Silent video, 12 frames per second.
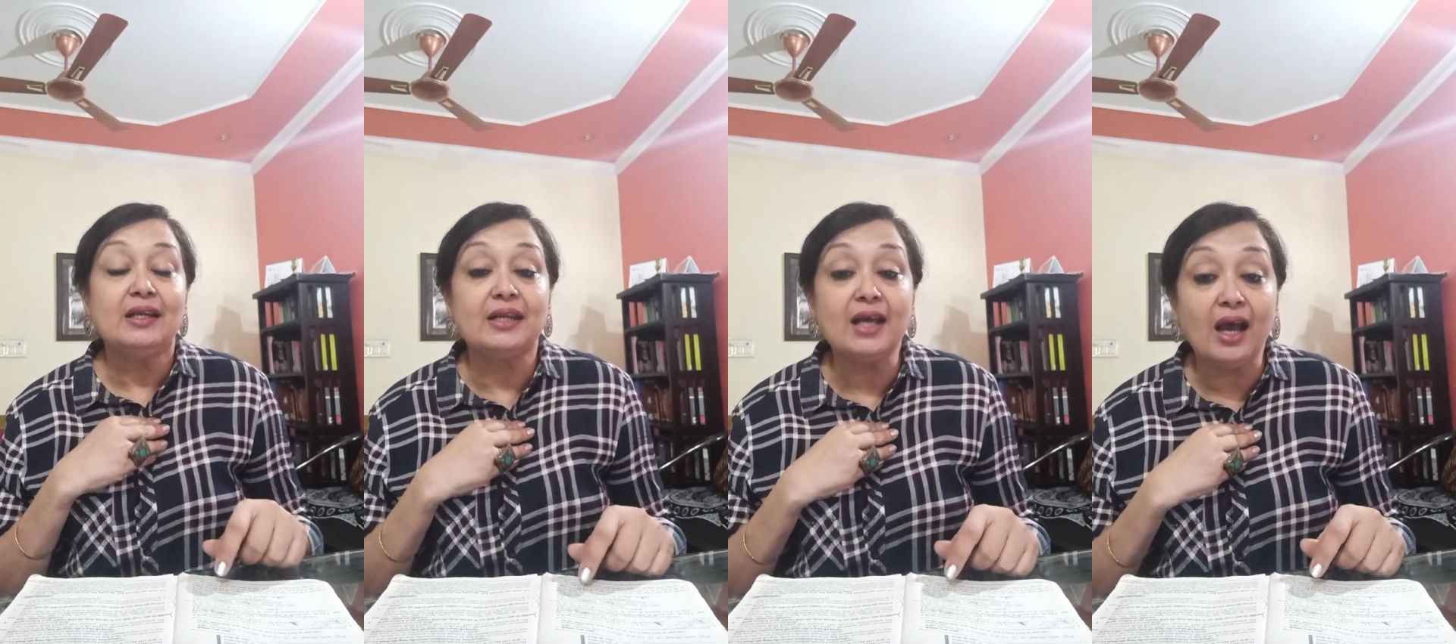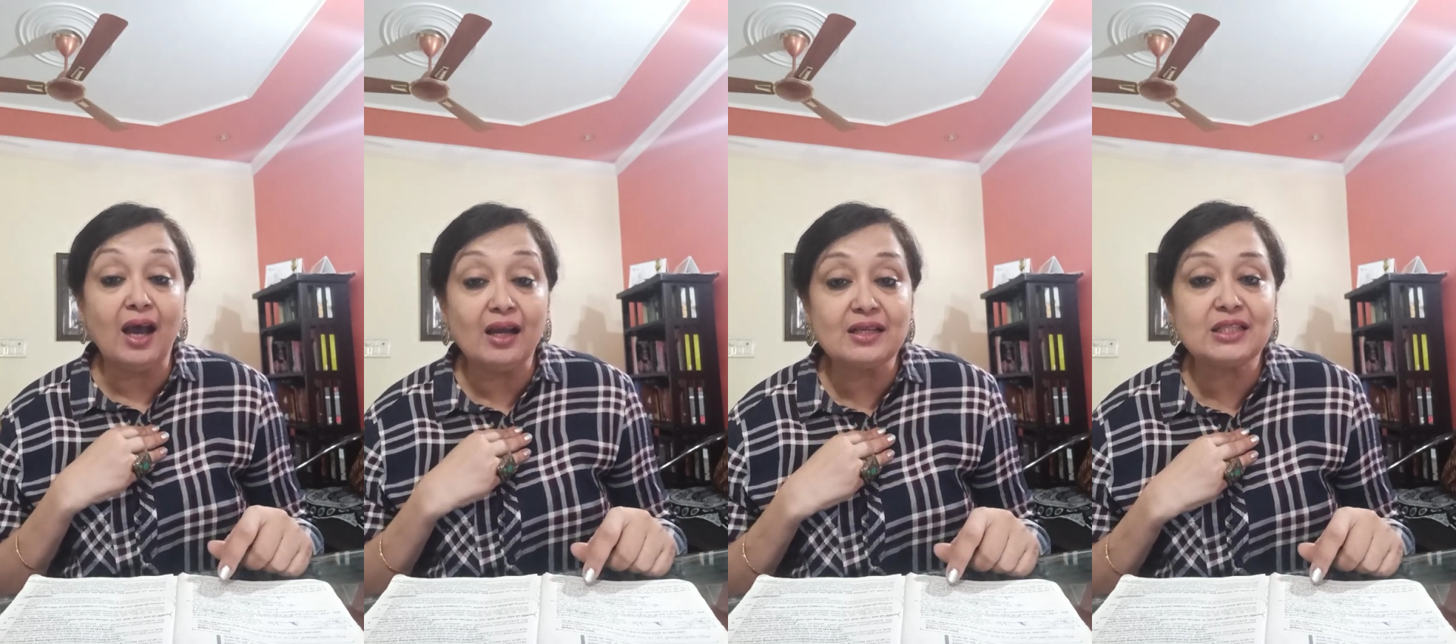
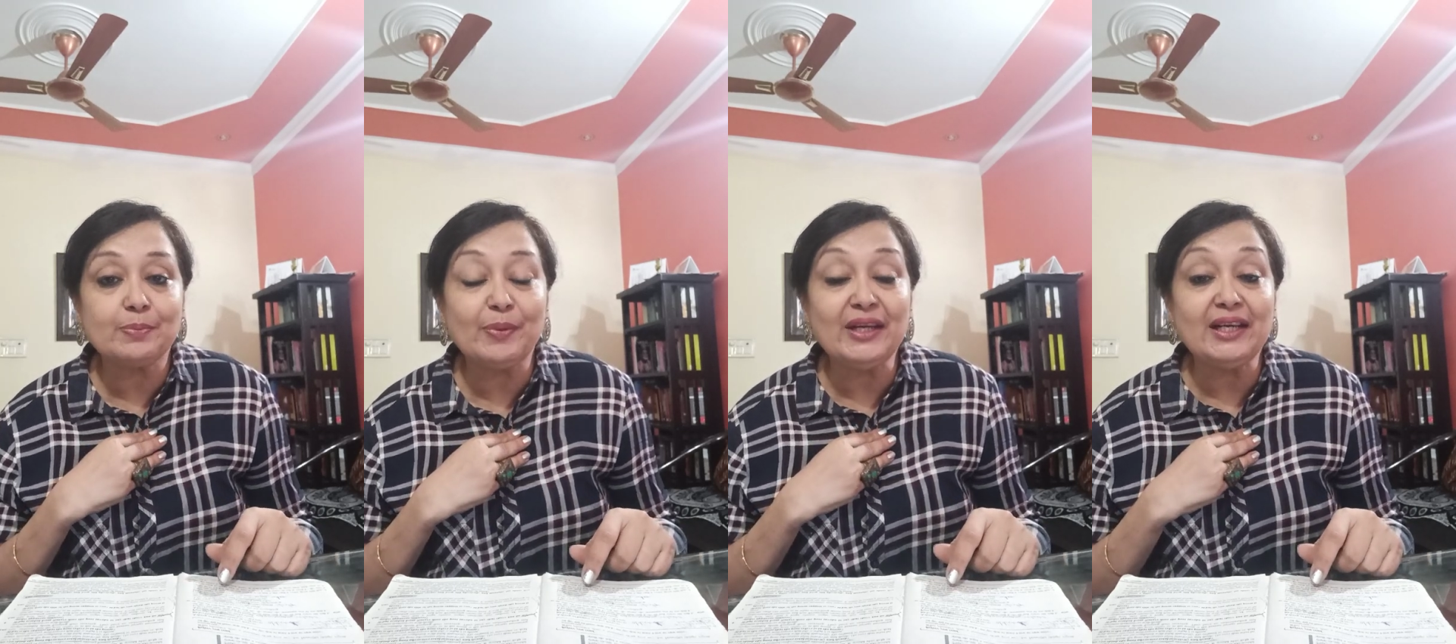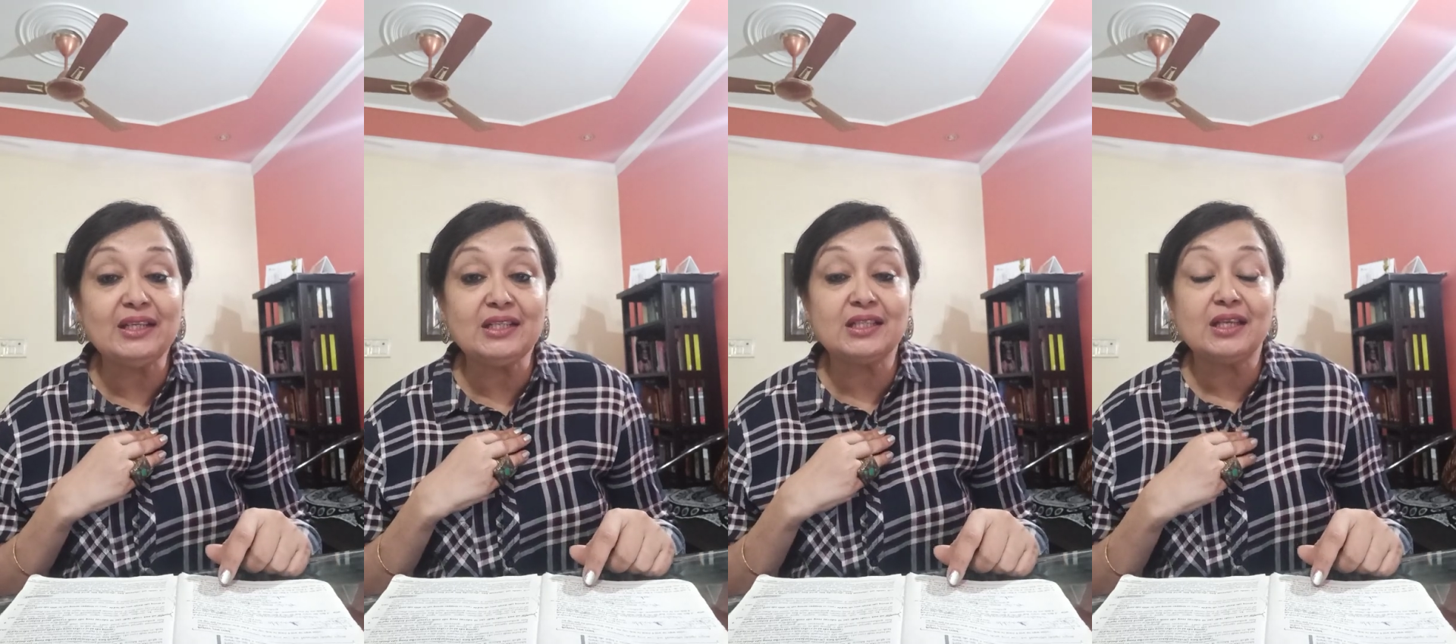Dark
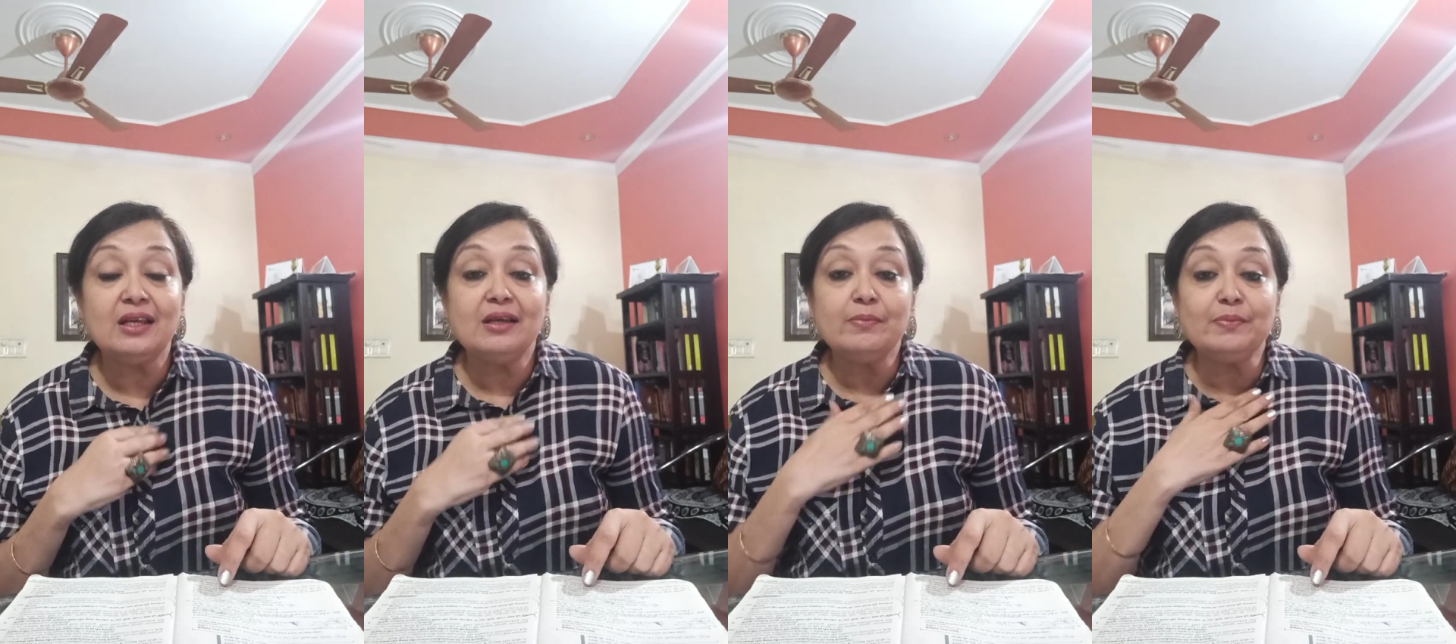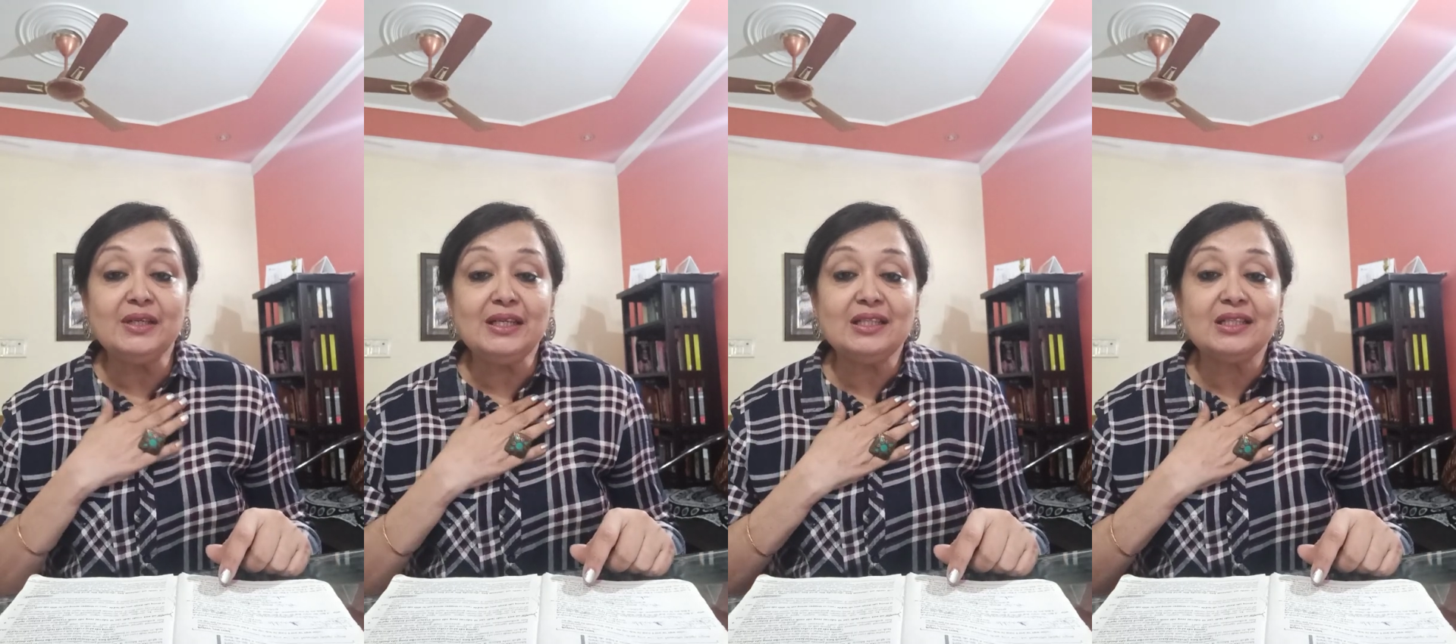spirits
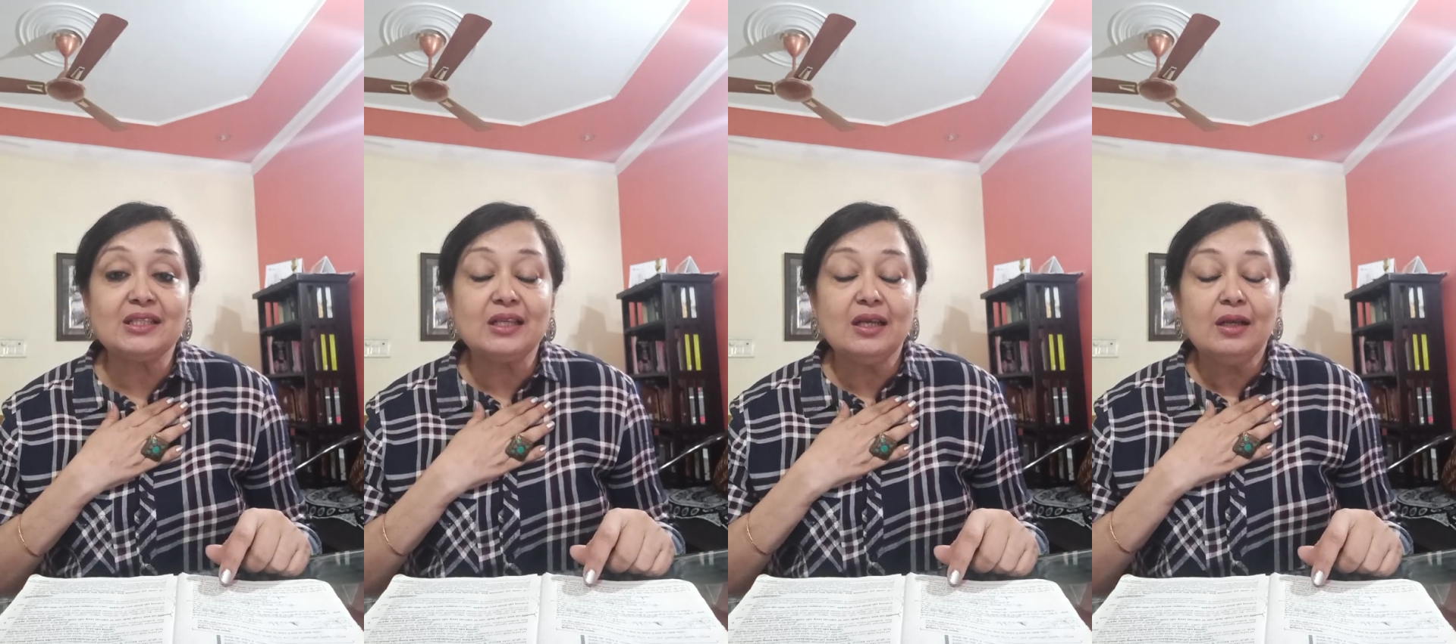means